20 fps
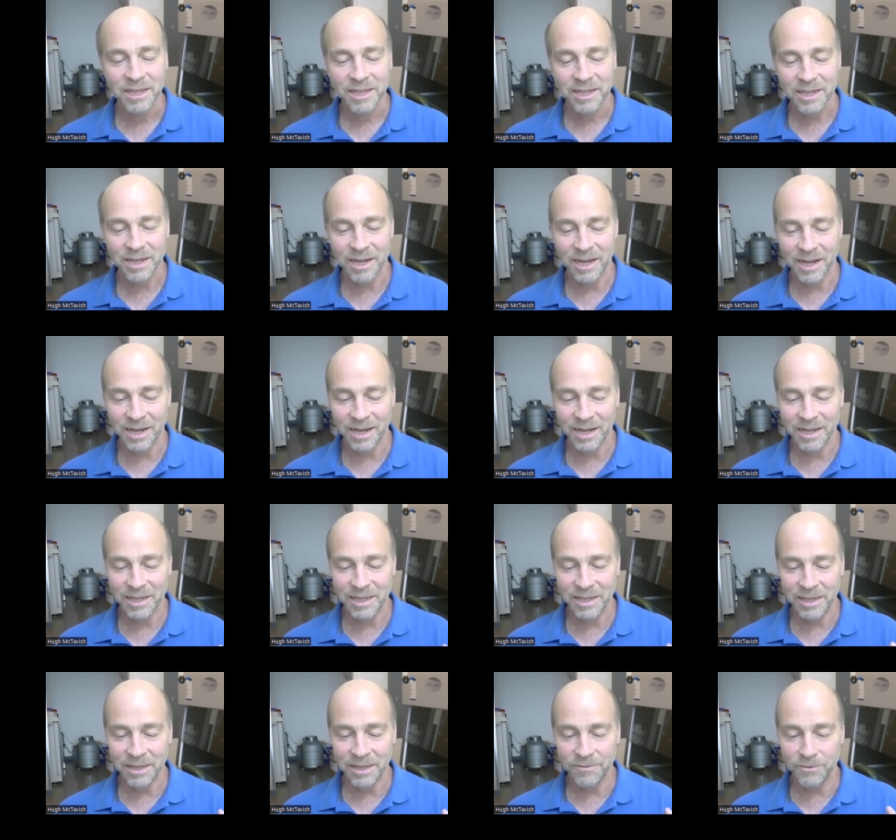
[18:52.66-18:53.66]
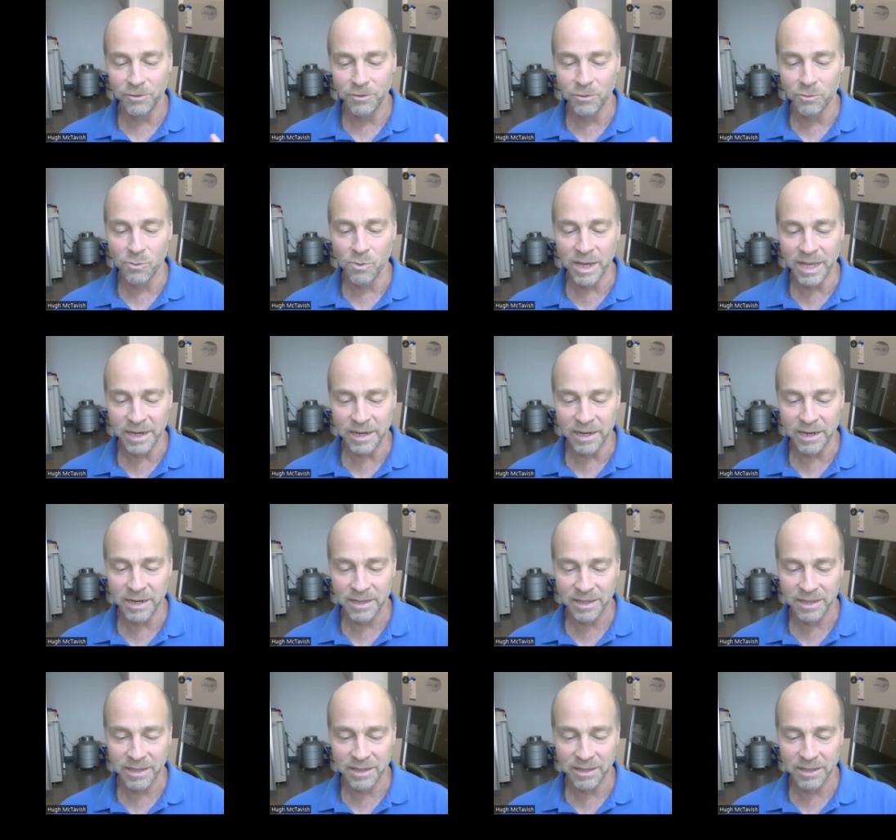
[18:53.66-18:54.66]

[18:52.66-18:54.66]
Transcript: uh, if you win